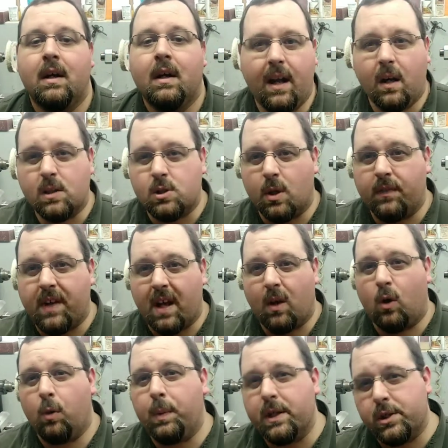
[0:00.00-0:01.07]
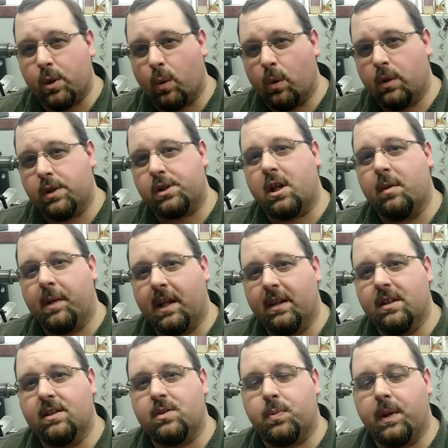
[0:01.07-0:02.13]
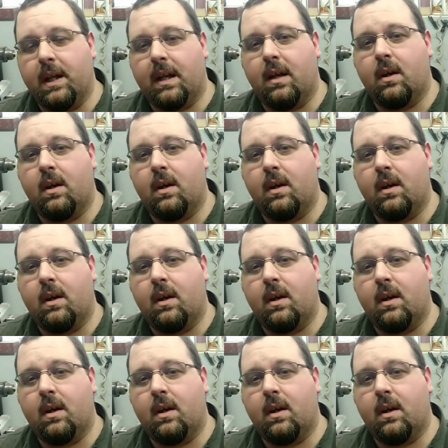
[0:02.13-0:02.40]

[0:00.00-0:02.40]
And also, I've got a whole bunch of orders coming in this week.